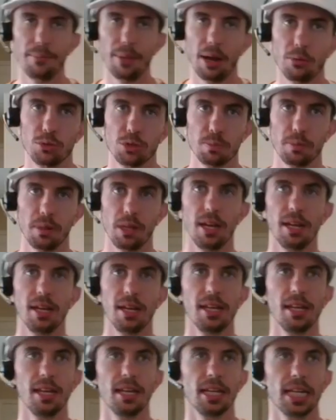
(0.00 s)
I was
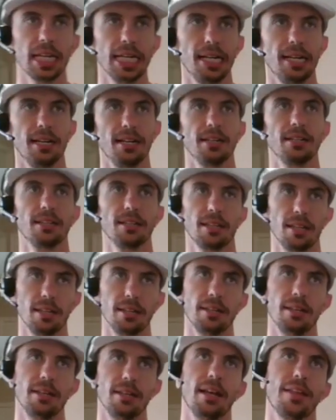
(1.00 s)
playing. Uh, I
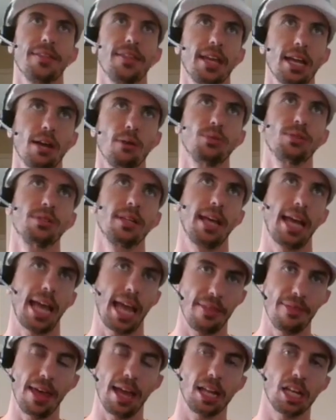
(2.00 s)
think I was I
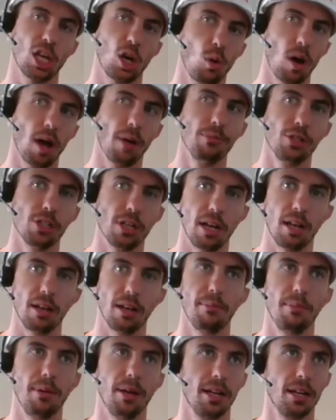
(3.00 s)
had that co-op
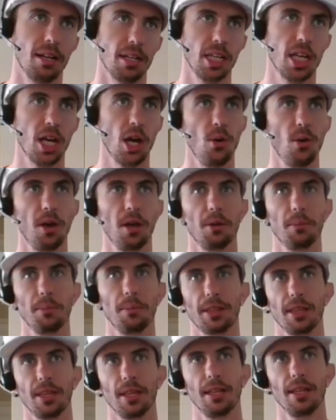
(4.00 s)
job uh, going,
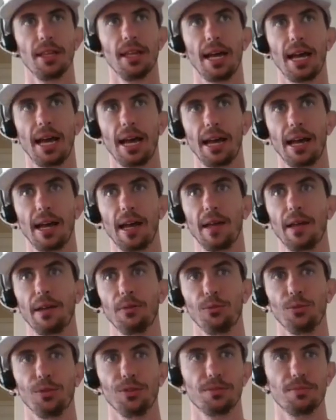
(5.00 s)
but I
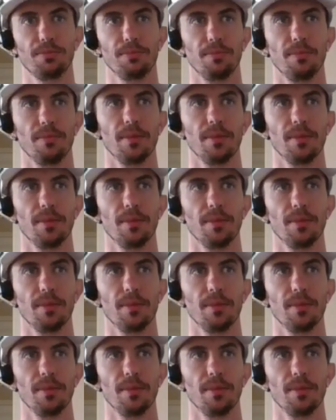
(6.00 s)
was.